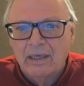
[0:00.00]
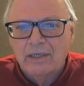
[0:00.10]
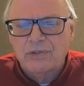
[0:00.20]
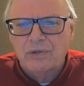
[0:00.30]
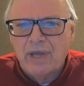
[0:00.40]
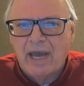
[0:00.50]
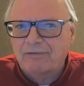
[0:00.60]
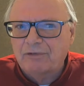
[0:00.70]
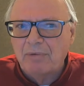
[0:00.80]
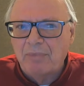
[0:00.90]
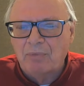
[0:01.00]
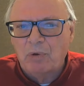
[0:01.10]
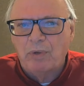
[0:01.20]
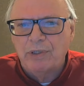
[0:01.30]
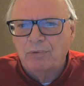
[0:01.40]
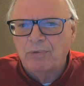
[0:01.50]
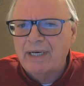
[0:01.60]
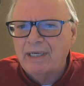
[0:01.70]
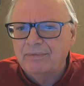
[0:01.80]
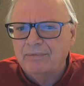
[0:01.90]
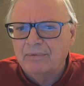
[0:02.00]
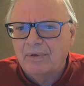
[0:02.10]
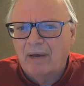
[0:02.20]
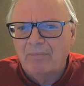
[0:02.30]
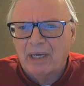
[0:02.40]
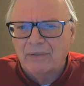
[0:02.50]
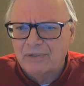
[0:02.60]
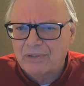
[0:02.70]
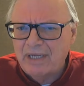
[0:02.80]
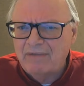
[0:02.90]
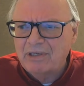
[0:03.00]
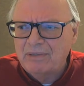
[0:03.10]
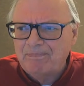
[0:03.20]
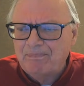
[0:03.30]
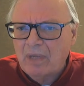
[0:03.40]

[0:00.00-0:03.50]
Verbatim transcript: So you have to remember when you're reading about Stephen,